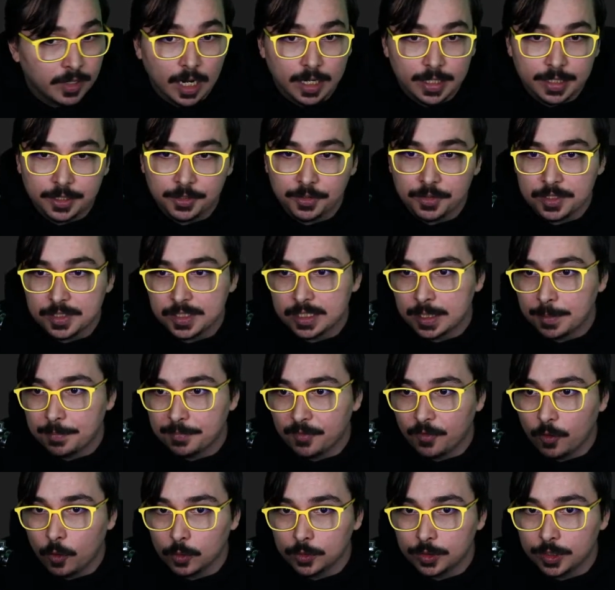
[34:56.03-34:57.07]
got here the zip
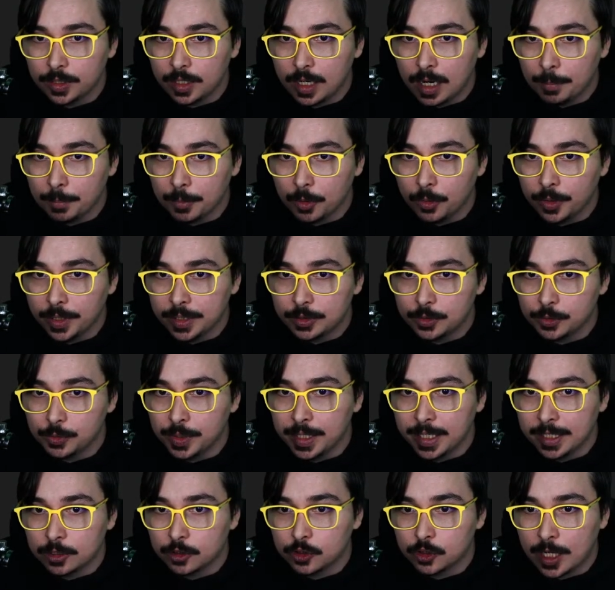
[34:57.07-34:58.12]
folder. I'm going to
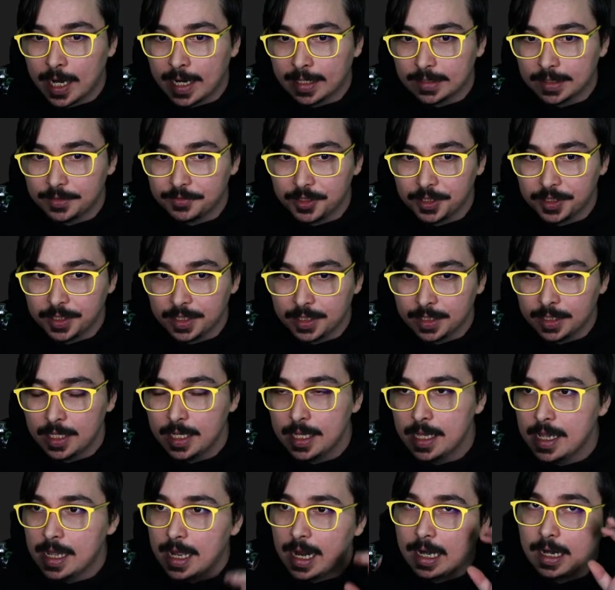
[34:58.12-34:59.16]
extract everything
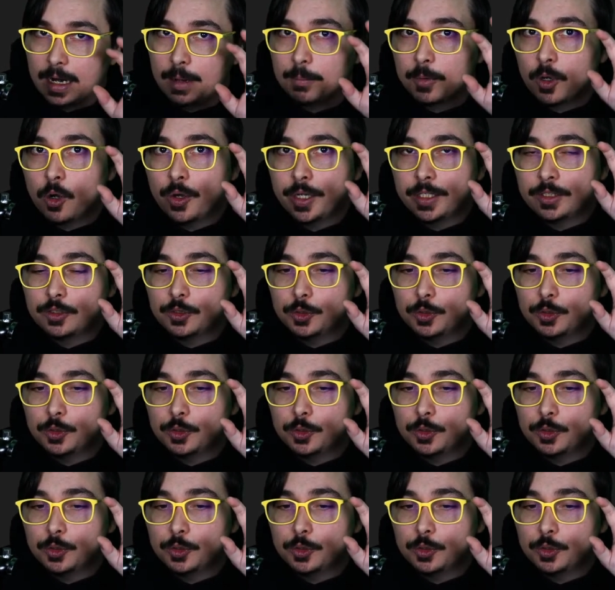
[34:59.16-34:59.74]
and I'm going